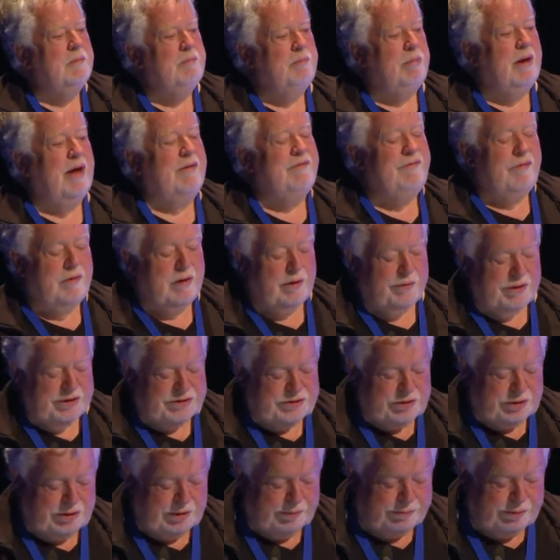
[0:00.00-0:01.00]
blood flow
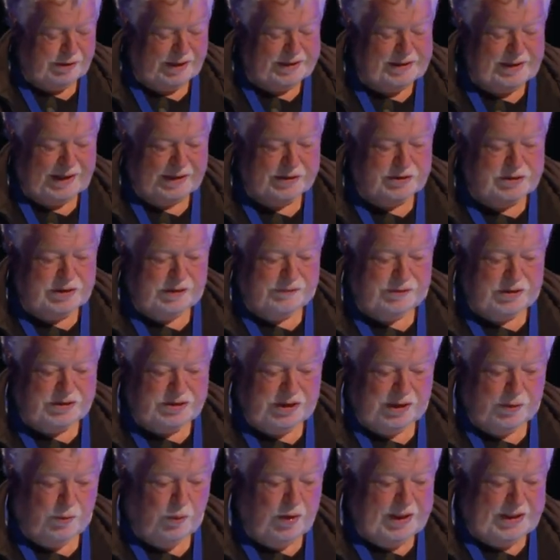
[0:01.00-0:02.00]
is to your brain
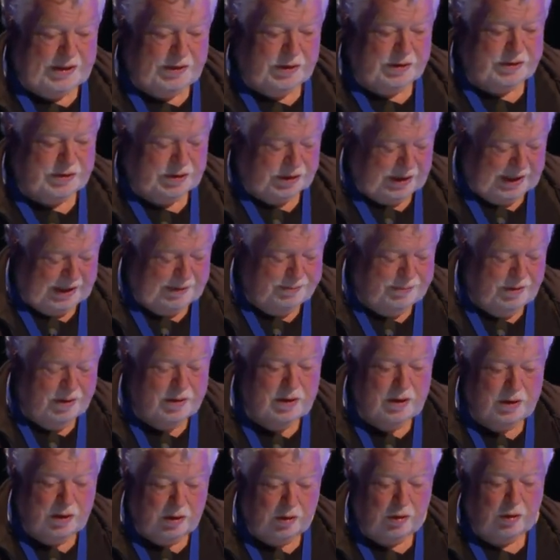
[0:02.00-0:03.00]
activity. And we could keep
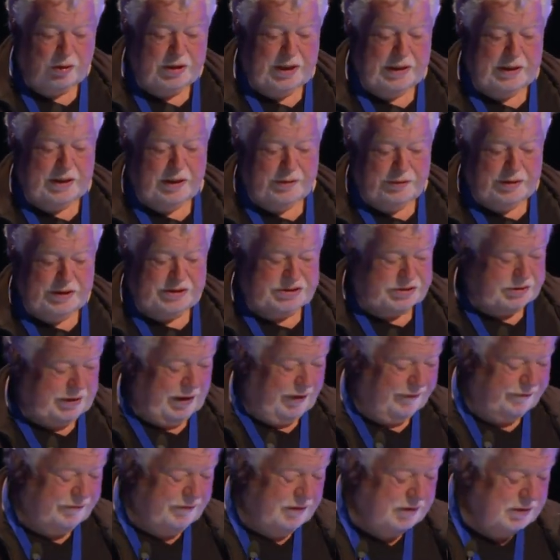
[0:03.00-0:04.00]
looking at this
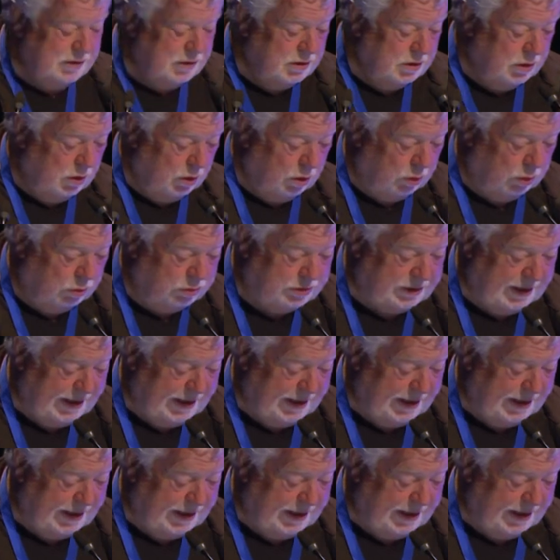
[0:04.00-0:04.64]
stuff all